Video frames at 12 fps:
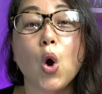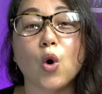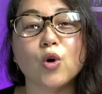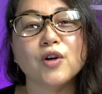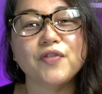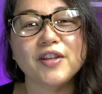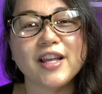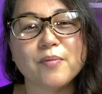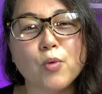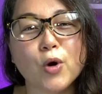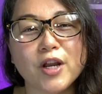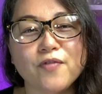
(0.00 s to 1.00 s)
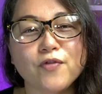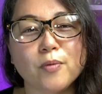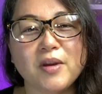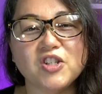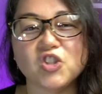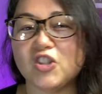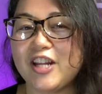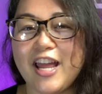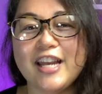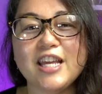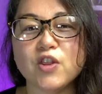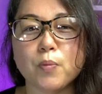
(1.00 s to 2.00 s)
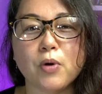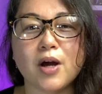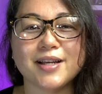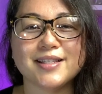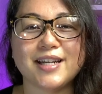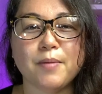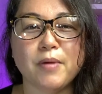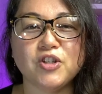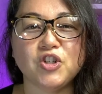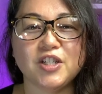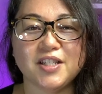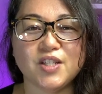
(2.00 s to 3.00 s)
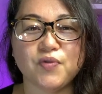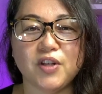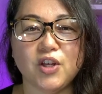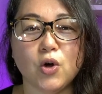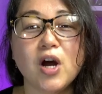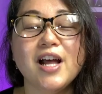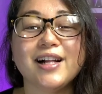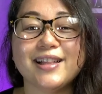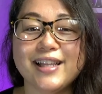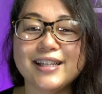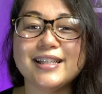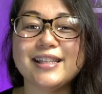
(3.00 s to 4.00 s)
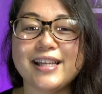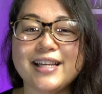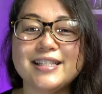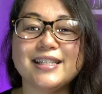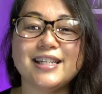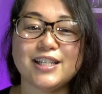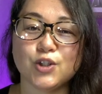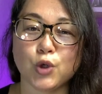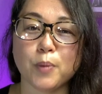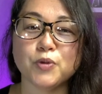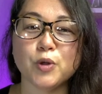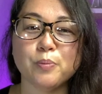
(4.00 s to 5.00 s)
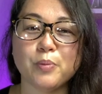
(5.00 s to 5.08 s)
Or if you'd like more information on any of the products that I mentioned in this video, click the links in the description